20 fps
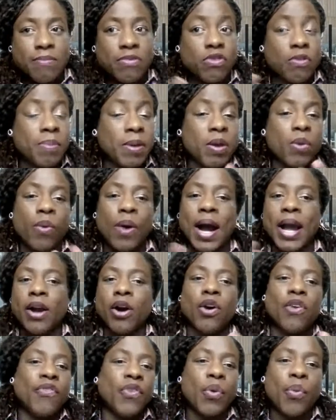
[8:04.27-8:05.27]
to be quite
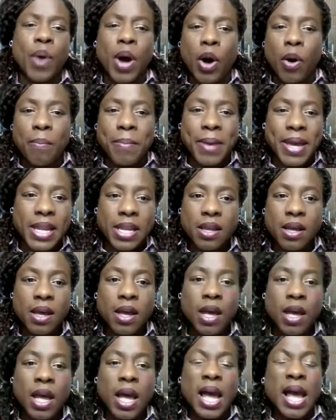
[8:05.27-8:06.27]
overwhelming
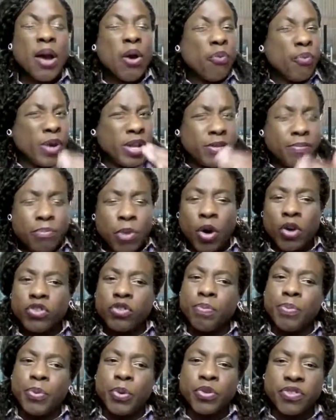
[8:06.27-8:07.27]
with
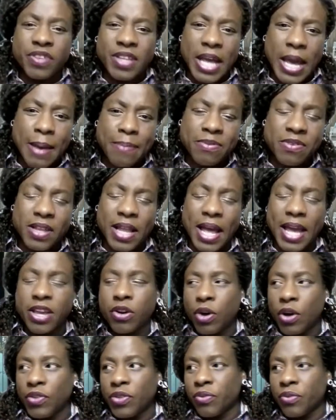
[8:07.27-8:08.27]
multiple steps. Like you
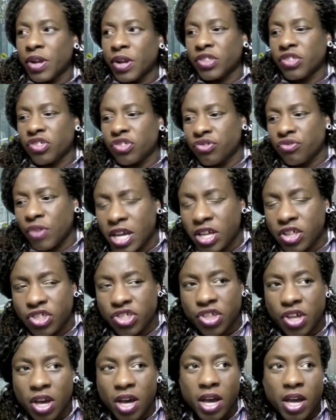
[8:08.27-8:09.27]
got the
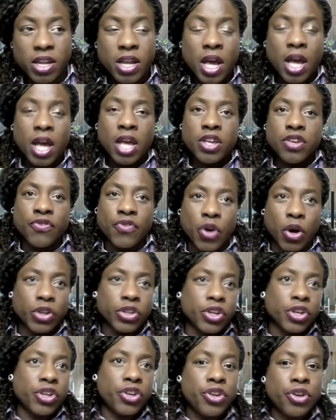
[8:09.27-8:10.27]
registration, you've got the
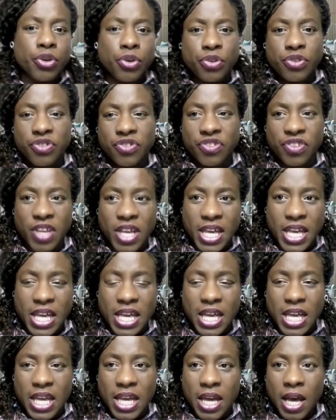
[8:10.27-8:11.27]

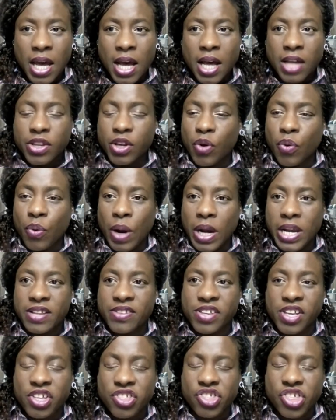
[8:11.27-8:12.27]
QC, the
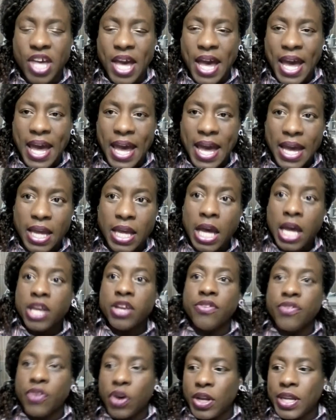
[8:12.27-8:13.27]
quality check,
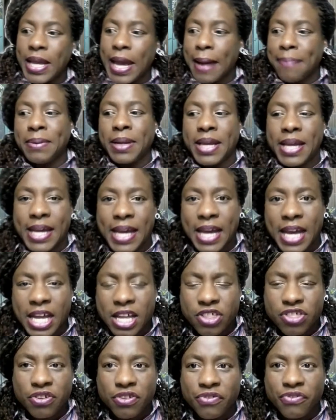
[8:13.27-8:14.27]
you've got the
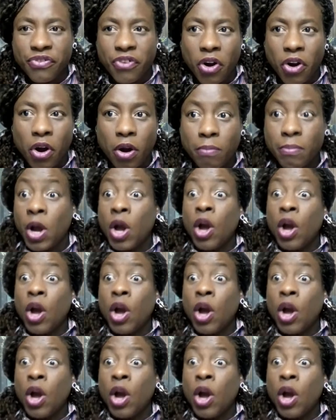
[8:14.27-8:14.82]
application form.